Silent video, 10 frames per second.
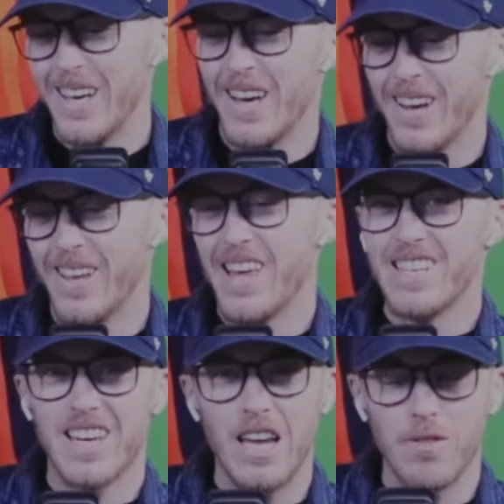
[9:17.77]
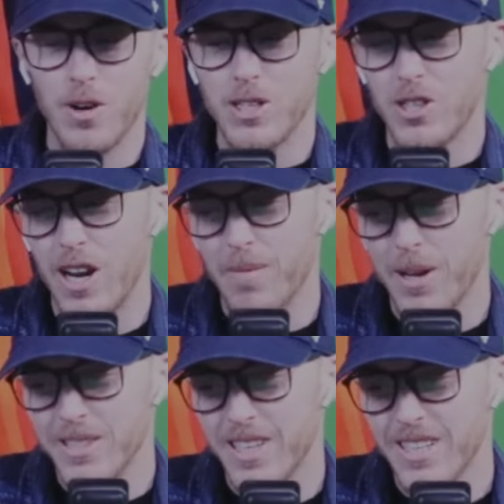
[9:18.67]
And that's kind of frustrating
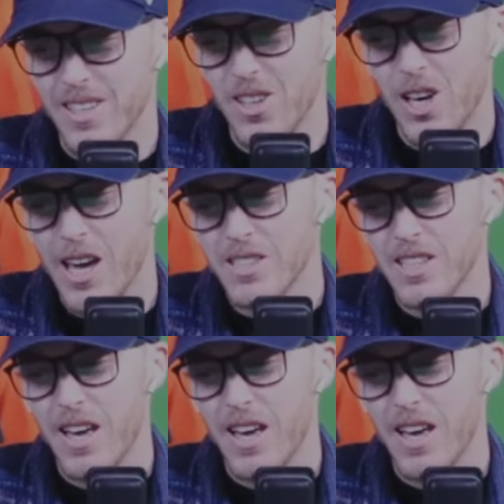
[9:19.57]
because it isn't the case.